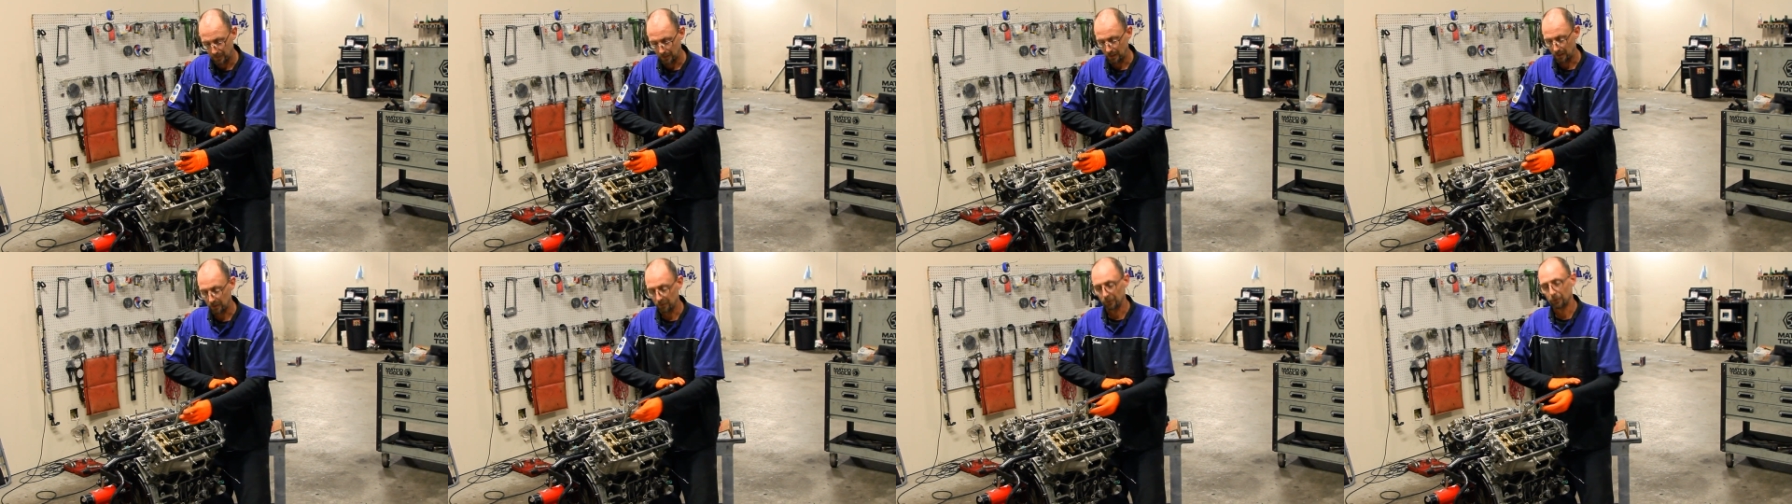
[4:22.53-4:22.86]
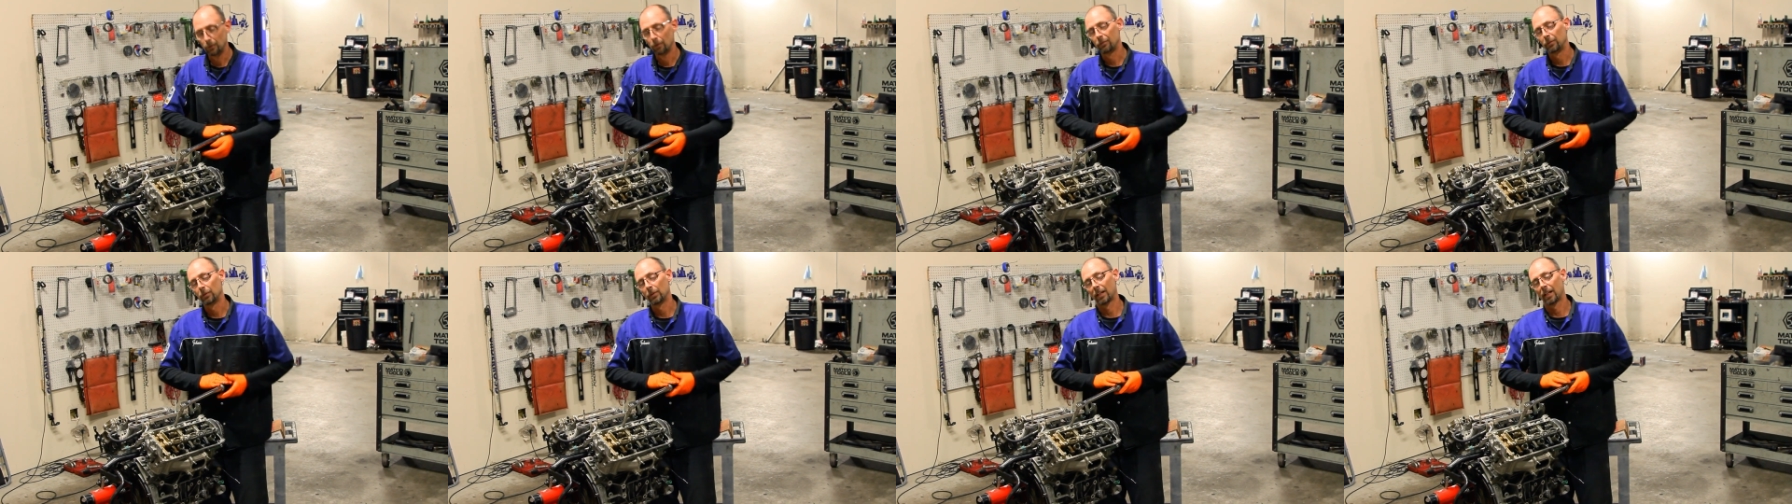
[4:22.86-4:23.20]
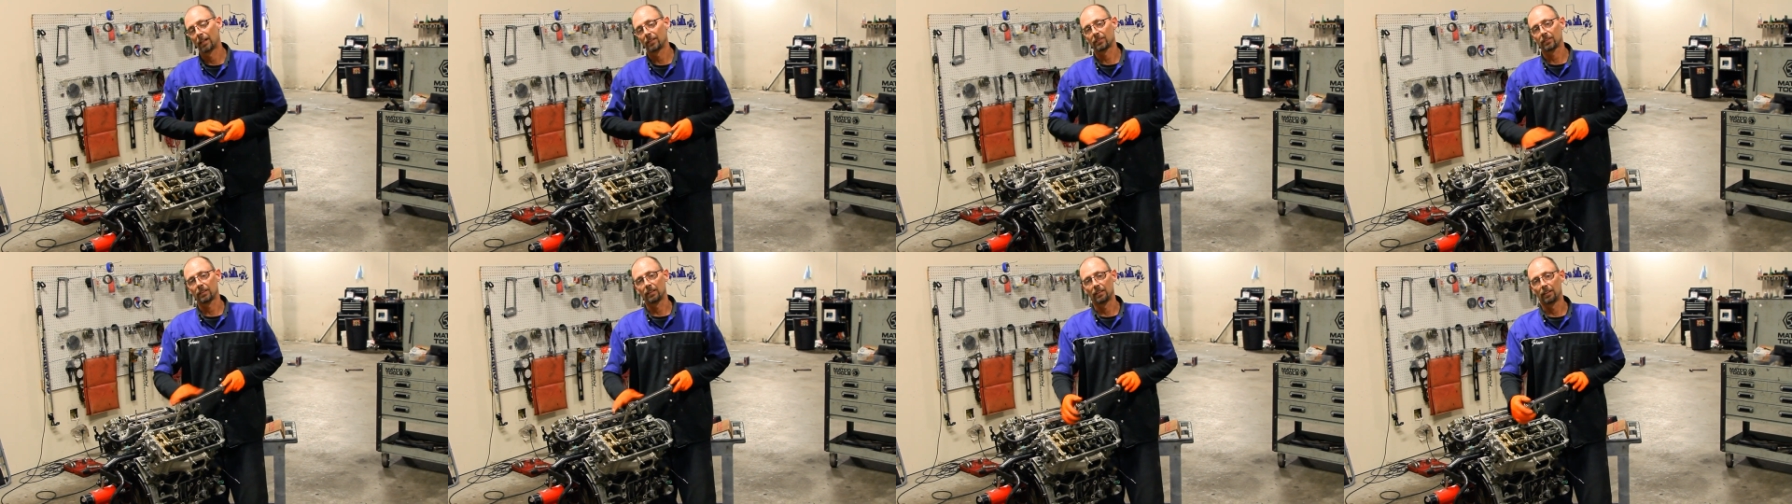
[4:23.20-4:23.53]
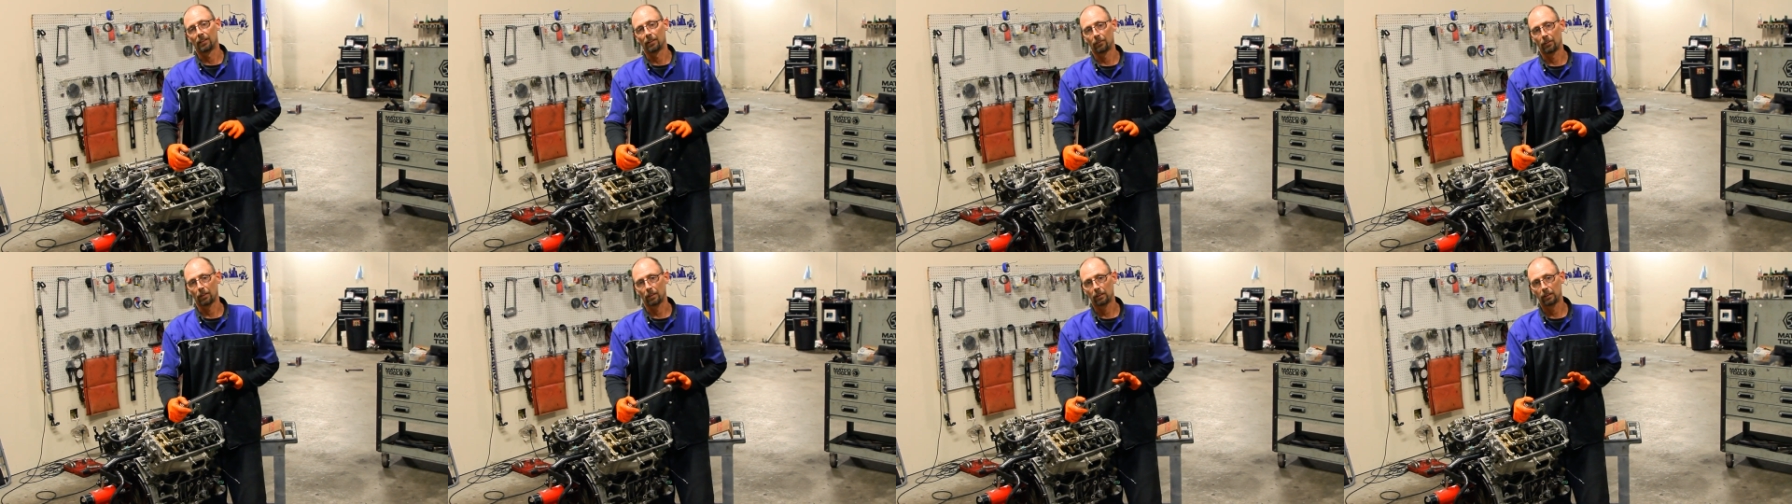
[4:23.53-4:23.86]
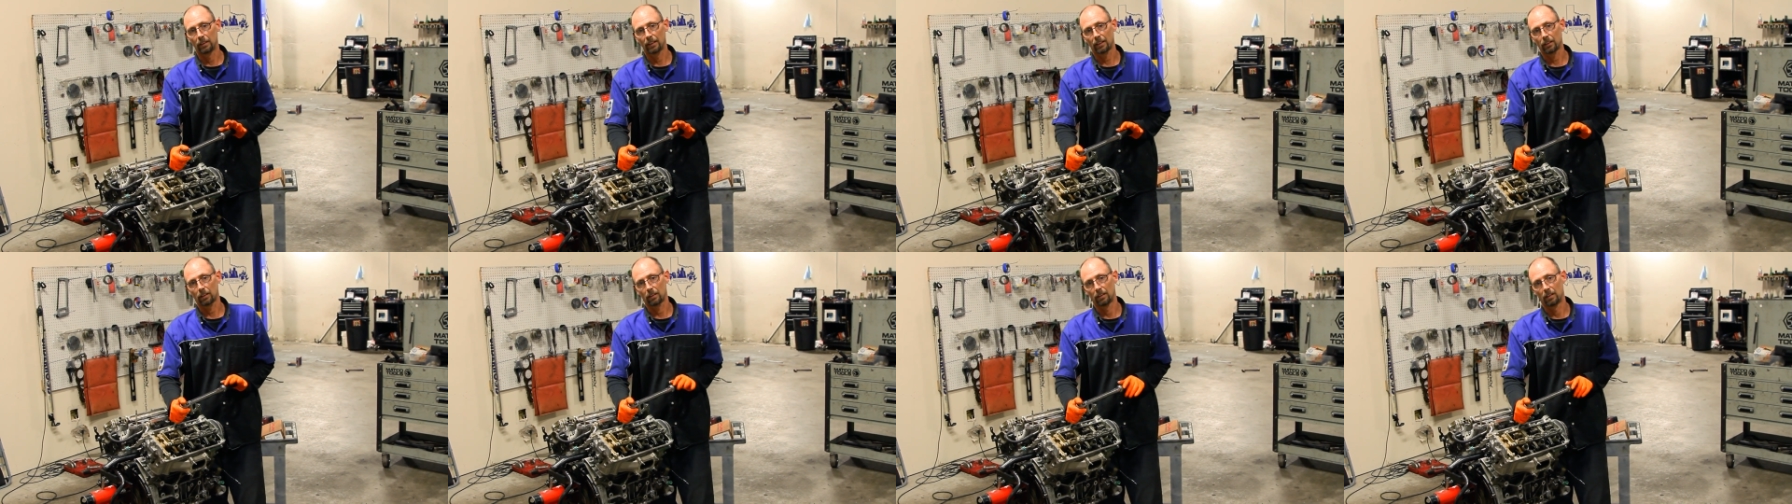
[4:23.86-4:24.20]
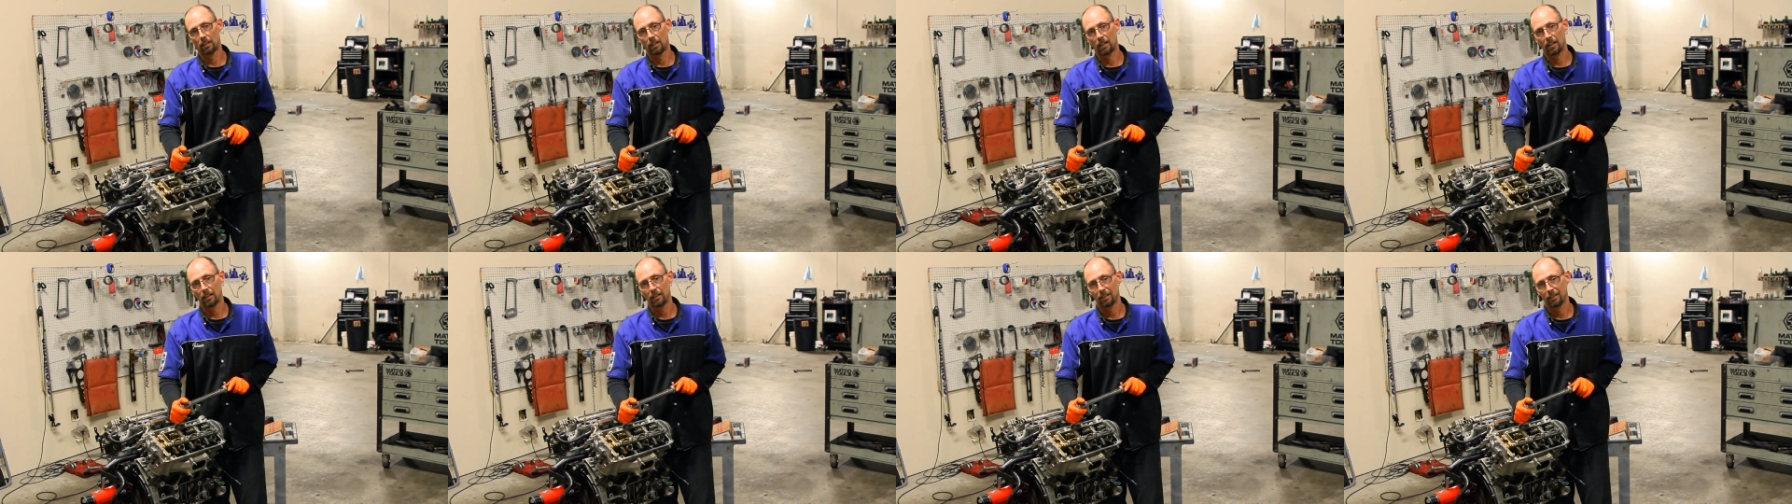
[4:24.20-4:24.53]
I don't know if you guys can hear the click or
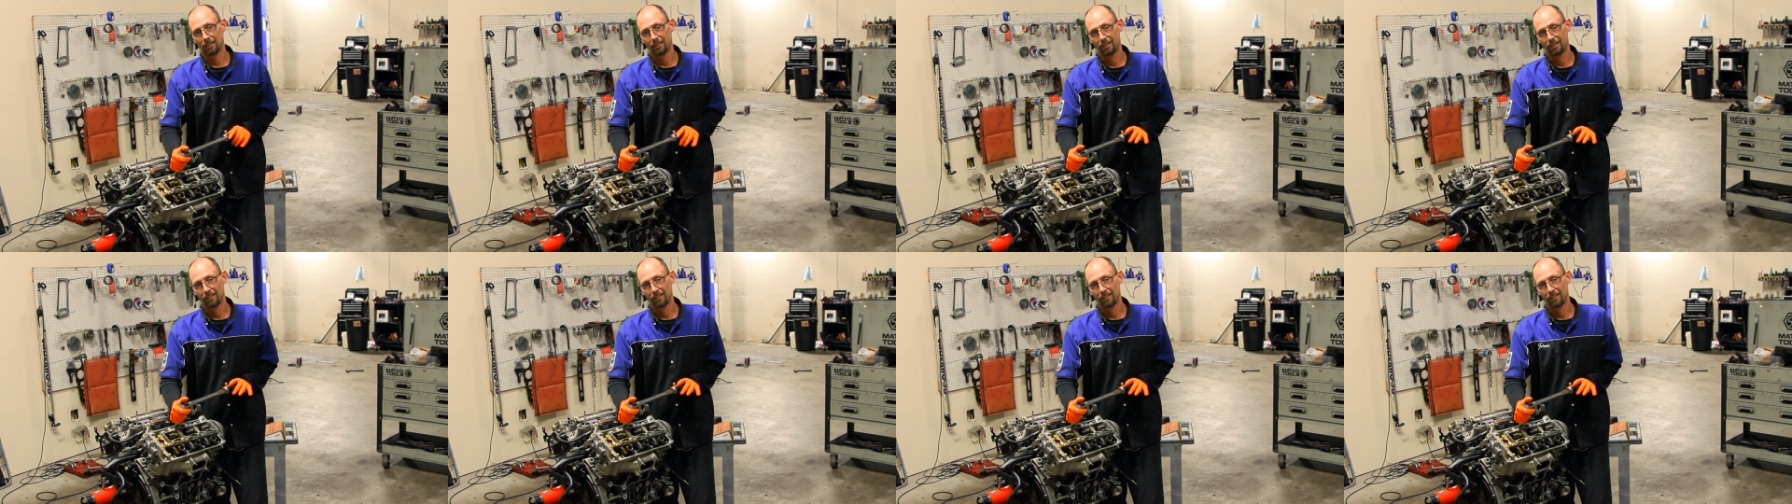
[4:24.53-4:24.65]
not,